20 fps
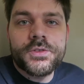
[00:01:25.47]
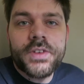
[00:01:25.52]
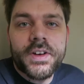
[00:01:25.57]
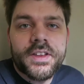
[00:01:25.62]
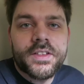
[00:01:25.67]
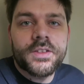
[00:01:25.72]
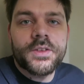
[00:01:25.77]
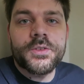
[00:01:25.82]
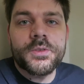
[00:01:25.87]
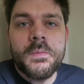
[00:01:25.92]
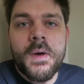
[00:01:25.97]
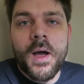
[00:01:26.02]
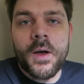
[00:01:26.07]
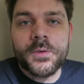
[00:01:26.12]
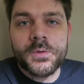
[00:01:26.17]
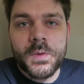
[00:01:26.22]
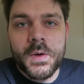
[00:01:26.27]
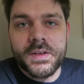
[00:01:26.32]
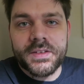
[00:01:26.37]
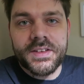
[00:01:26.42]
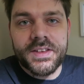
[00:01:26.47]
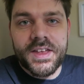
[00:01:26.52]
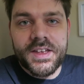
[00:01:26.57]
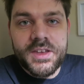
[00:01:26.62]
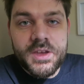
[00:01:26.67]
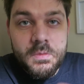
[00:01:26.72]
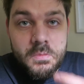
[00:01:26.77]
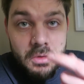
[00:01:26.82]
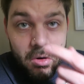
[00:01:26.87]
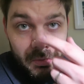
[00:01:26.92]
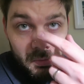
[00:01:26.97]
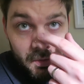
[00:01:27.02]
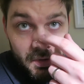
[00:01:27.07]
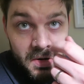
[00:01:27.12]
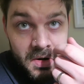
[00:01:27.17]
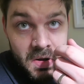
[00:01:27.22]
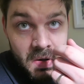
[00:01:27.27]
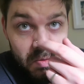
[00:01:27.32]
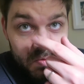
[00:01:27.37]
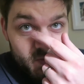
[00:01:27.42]
trying to do some housework today, and you
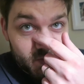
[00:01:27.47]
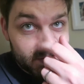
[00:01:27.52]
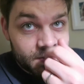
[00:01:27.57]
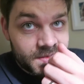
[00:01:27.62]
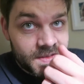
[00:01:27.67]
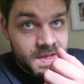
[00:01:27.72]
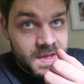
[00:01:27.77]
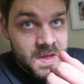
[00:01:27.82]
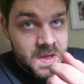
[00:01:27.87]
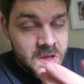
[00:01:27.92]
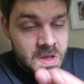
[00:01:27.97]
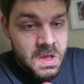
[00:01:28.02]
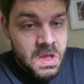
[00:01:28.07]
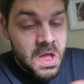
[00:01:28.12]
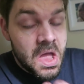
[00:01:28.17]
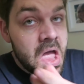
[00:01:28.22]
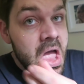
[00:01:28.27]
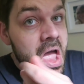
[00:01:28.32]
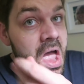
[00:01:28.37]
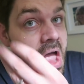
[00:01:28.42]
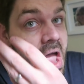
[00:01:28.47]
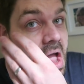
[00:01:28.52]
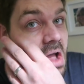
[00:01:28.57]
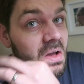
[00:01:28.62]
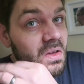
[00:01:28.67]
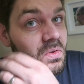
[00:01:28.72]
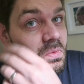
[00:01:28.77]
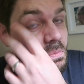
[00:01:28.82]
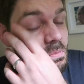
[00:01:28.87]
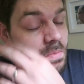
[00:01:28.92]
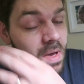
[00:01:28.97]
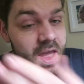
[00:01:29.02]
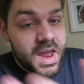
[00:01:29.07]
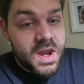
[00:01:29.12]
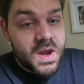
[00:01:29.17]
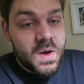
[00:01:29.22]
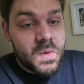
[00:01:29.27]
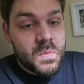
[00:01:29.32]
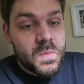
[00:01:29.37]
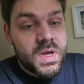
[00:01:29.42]
probably noticed that I got some
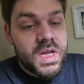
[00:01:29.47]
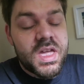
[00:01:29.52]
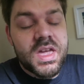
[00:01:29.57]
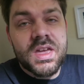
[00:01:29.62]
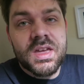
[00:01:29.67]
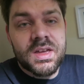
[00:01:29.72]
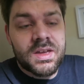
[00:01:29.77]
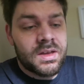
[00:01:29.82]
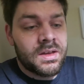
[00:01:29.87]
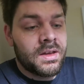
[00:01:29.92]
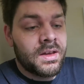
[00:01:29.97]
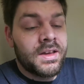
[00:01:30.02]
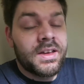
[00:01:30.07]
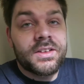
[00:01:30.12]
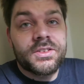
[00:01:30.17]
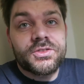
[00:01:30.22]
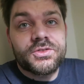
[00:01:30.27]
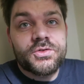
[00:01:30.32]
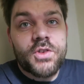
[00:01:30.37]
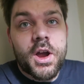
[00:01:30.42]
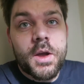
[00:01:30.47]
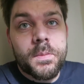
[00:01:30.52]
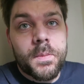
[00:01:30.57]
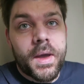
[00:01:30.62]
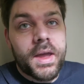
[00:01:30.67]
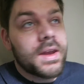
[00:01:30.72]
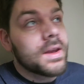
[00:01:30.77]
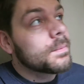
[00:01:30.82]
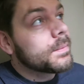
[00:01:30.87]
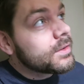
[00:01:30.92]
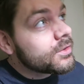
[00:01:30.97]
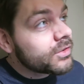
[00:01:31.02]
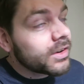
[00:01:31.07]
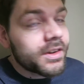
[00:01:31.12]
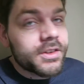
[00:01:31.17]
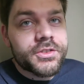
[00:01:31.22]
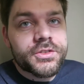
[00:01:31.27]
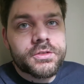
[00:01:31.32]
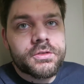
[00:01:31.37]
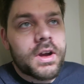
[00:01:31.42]
paint on me. It's dry paint. I've been
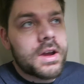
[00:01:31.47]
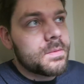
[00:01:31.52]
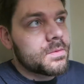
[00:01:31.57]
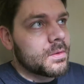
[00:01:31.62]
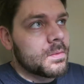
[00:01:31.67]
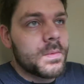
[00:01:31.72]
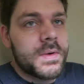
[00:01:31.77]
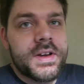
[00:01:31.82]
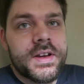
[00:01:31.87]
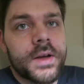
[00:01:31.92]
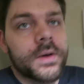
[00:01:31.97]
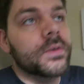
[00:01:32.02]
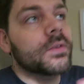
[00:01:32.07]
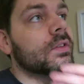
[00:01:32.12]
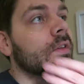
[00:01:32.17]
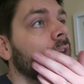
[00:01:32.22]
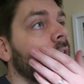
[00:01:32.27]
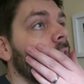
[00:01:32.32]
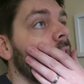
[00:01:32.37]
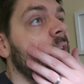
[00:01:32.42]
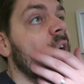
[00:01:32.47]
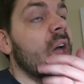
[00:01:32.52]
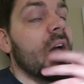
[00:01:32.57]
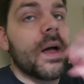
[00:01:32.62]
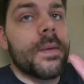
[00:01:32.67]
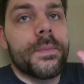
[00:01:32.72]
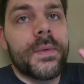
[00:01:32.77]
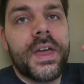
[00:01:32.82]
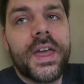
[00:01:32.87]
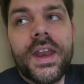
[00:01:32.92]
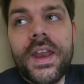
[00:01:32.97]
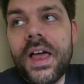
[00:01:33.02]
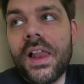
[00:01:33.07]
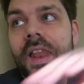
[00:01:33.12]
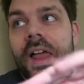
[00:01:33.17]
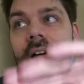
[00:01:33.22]
trying to scrape some windows. In our